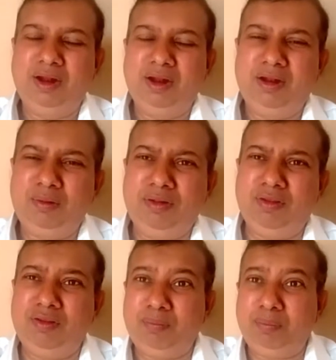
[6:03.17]
Now this
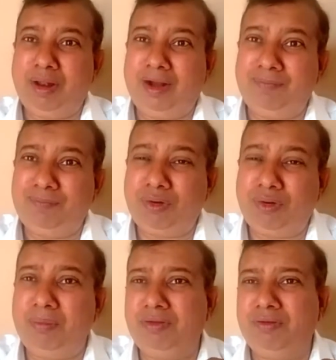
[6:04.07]
is
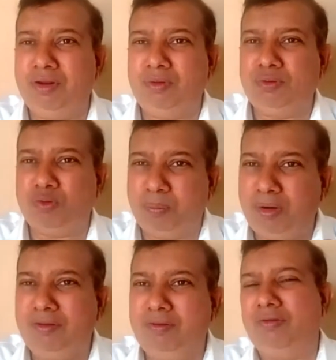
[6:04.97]
platform as a service,
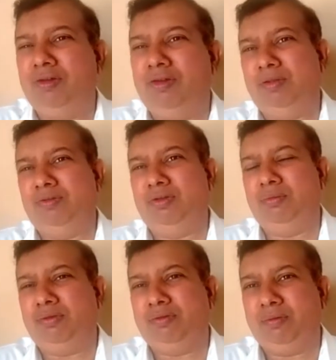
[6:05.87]
operating system as a
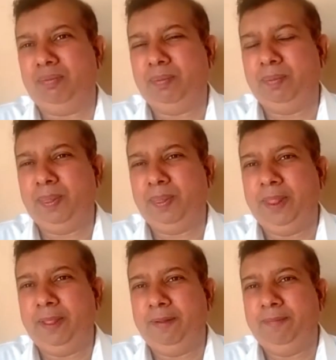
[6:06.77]
service.
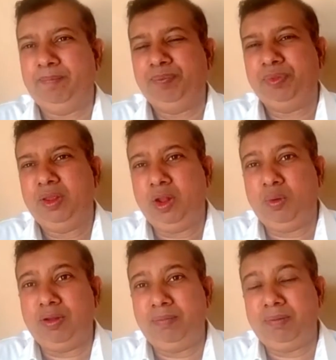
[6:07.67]

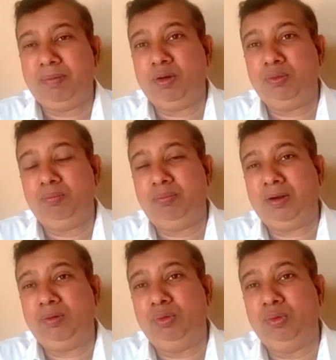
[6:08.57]
Now coming back to
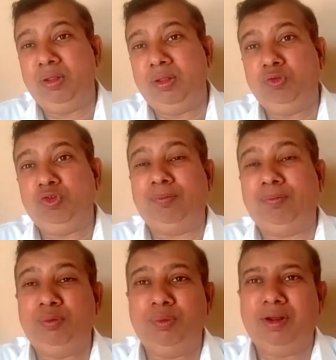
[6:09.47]
the
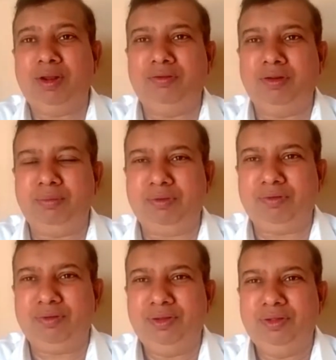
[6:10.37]
software as a service.
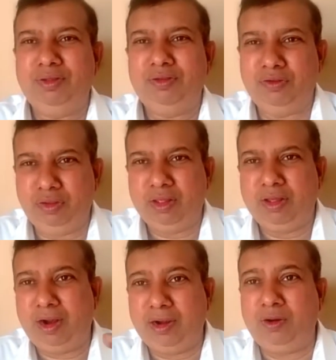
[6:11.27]
See,
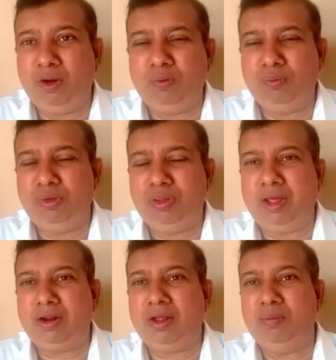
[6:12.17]
right now we
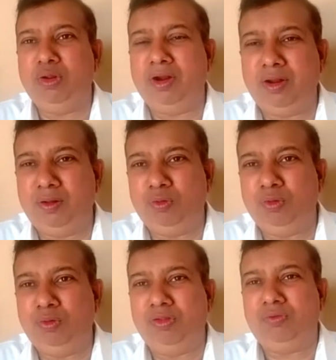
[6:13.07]
are communicating
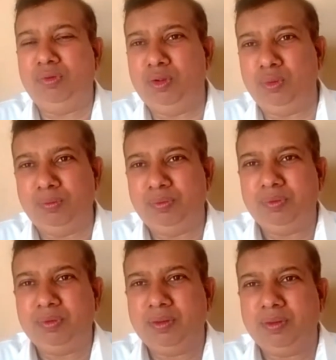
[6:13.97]
through this video
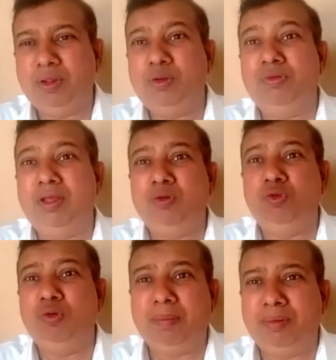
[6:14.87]
by using a
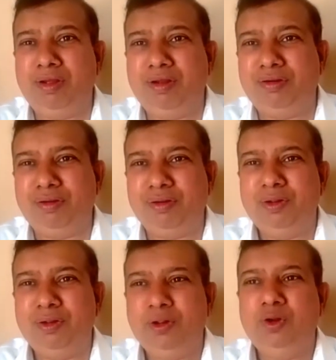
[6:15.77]
Zoom application.
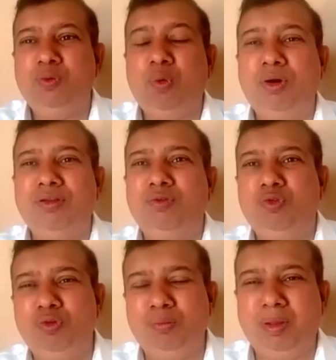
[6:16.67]
Now what is
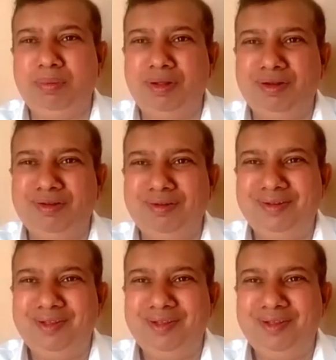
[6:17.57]
Zoom application?